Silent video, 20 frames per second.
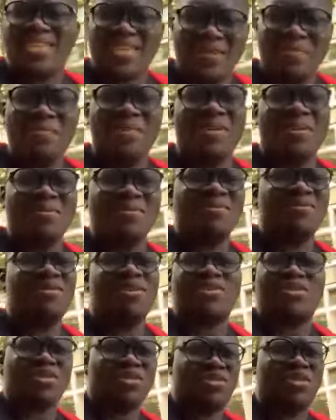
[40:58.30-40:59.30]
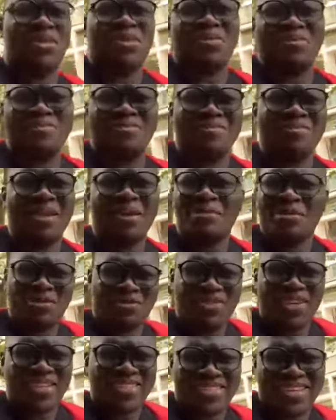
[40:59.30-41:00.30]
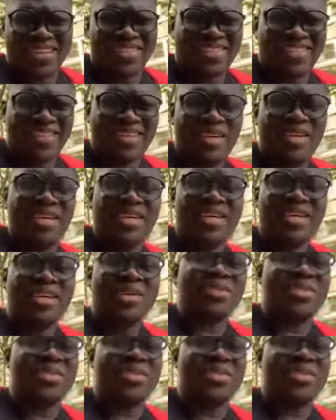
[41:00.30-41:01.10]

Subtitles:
other, ladies and gentlemen. How many of you are excited